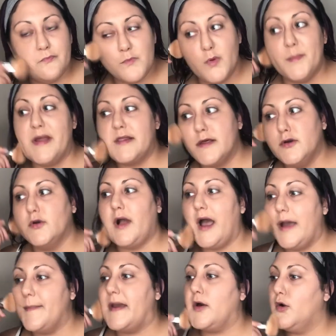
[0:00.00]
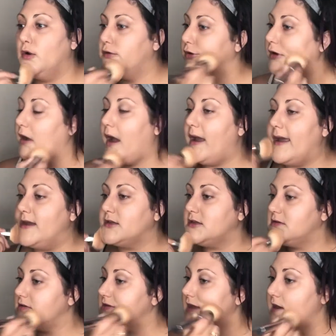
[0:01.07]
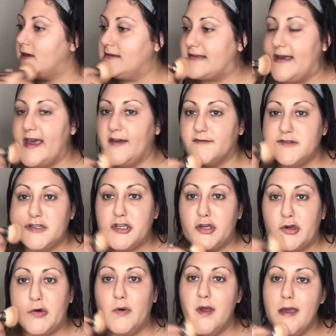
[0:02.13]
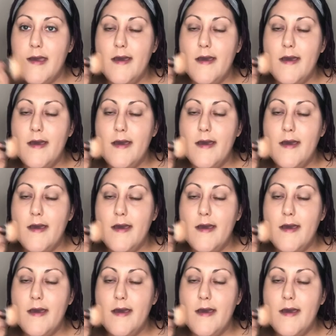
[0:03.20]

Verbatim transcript: Well, my little guy, my older guy, I should say, because I have two.